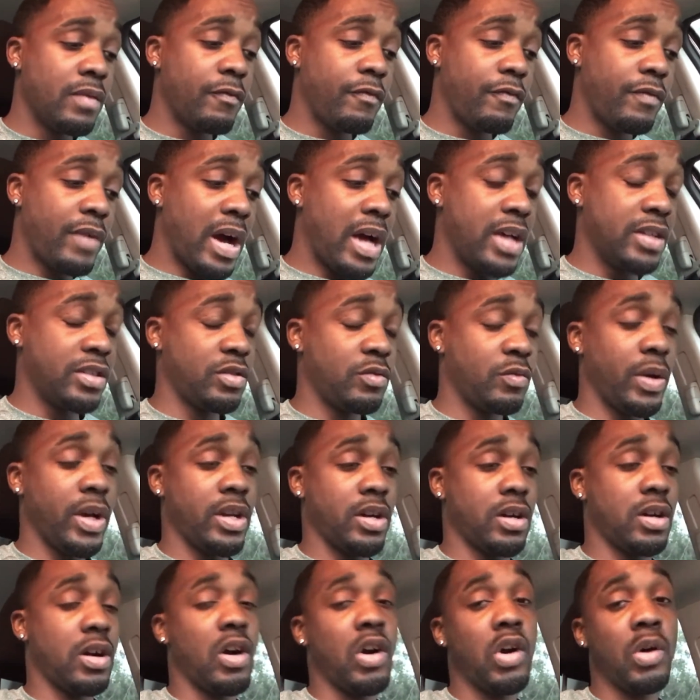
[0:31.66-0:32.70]
finds a way
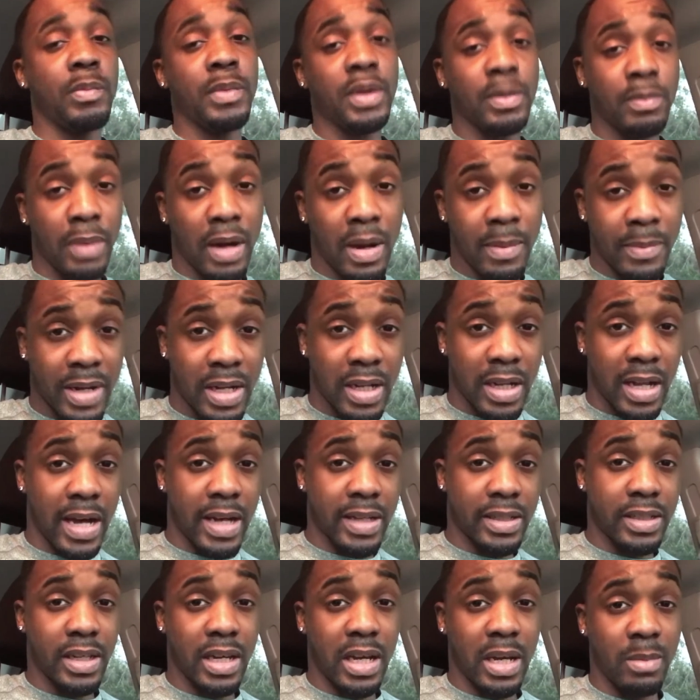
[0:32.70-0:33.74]
to call me by my
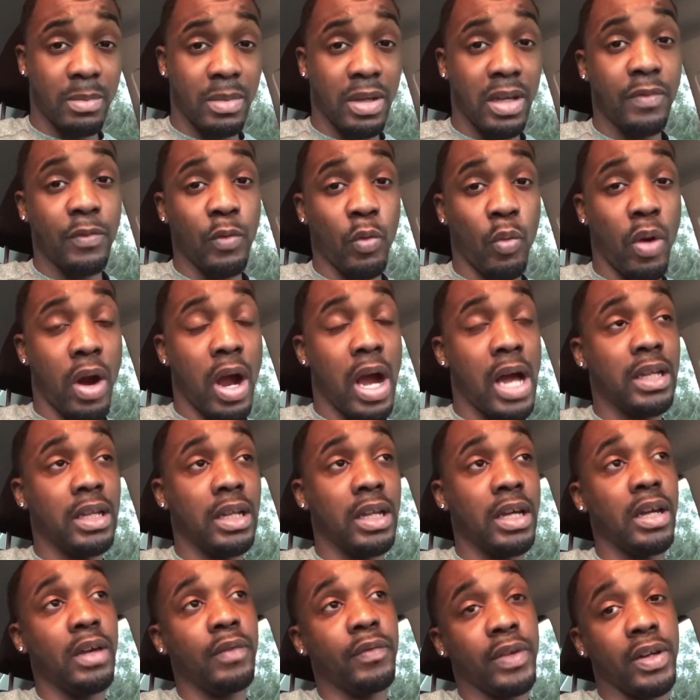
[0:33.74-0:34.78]
last name, even where I
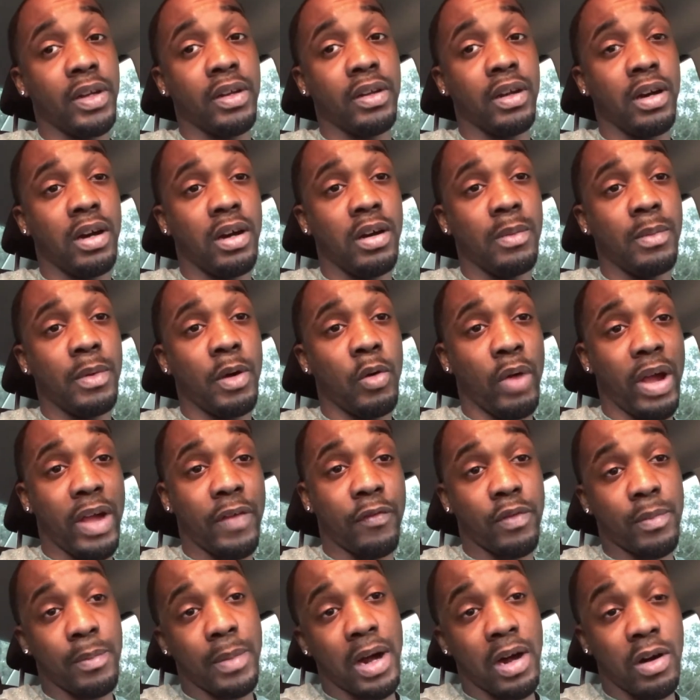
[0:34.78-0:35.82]
live and away
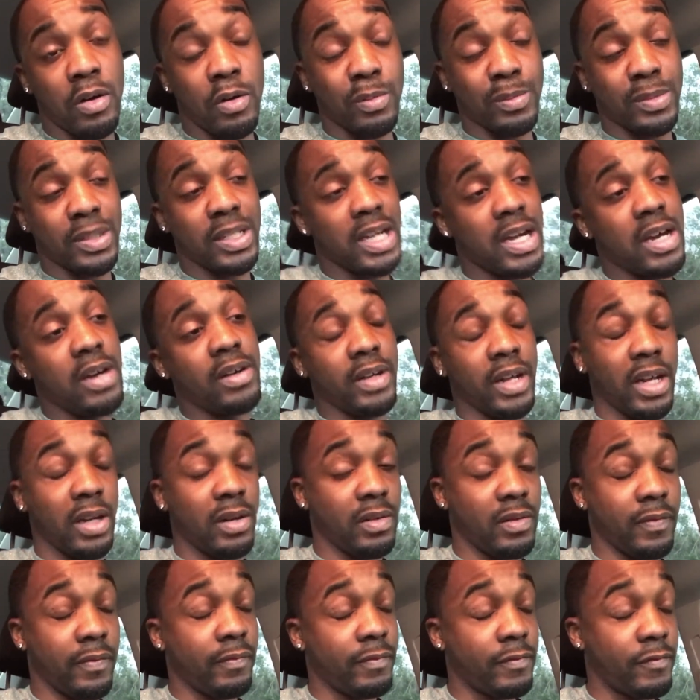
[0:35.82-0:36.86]
from my hometown. They
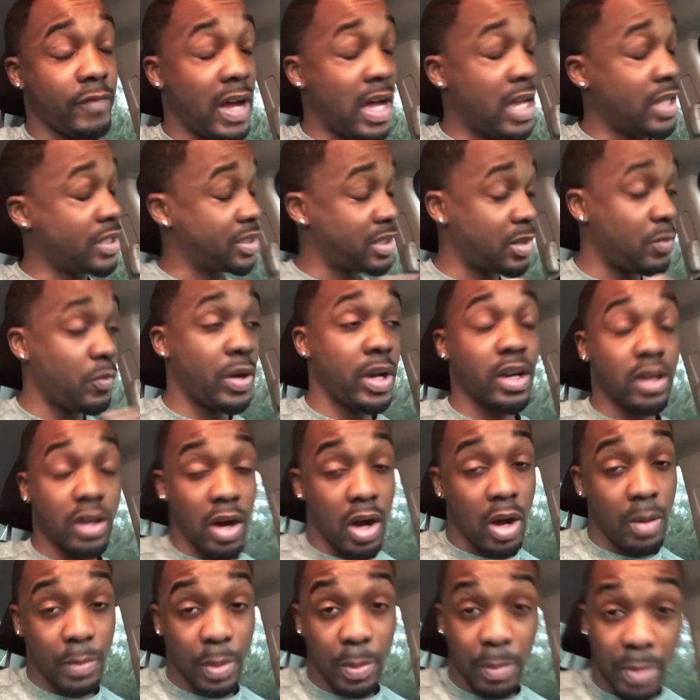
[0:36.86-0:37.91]
can find some way to
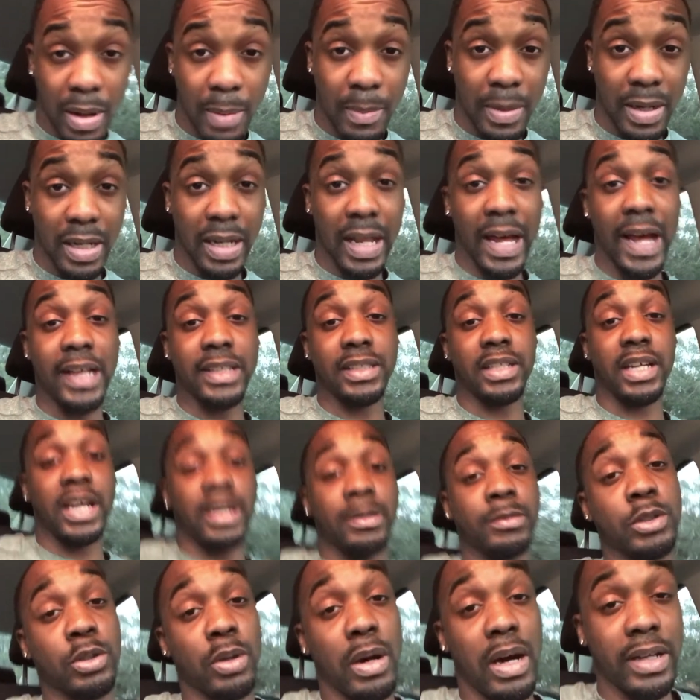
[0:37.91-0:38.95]
call me by my last
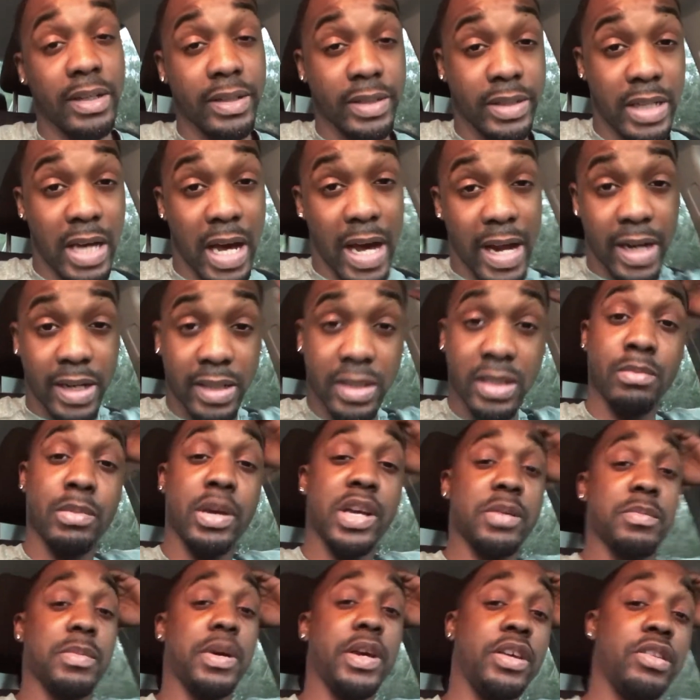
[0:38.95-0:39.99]
name. So I decided to
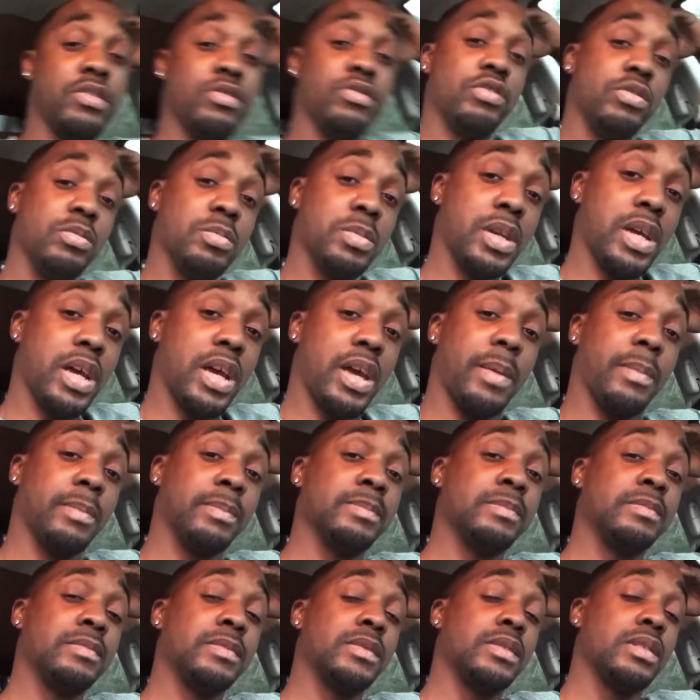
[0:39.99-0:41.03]
make my YouTube name
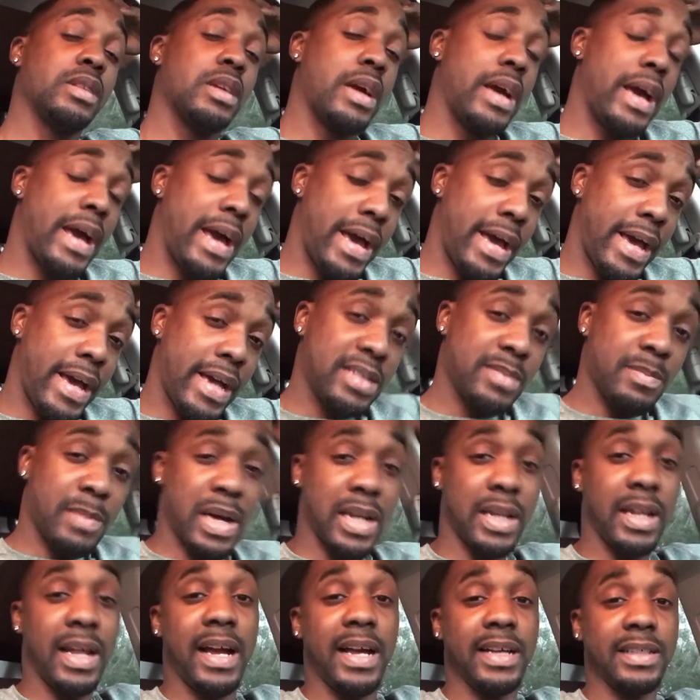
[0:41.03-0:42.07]
as
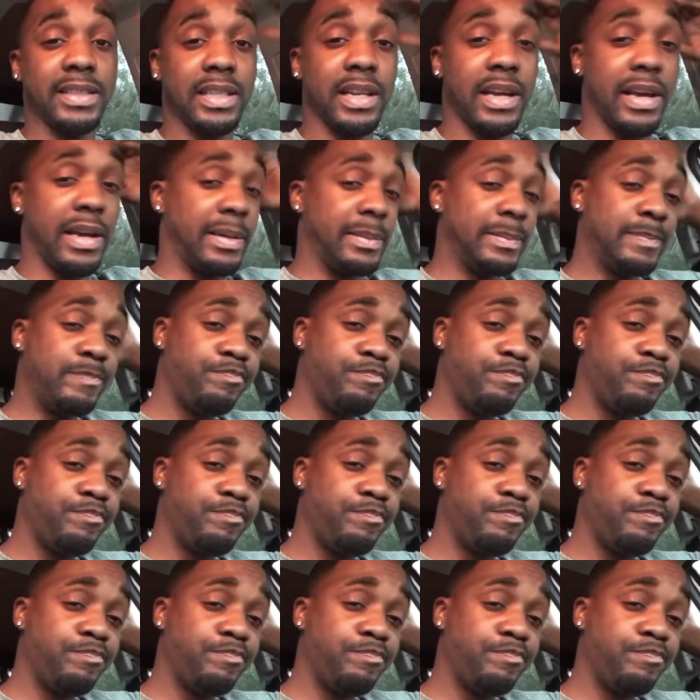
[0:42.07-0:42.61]
my last name.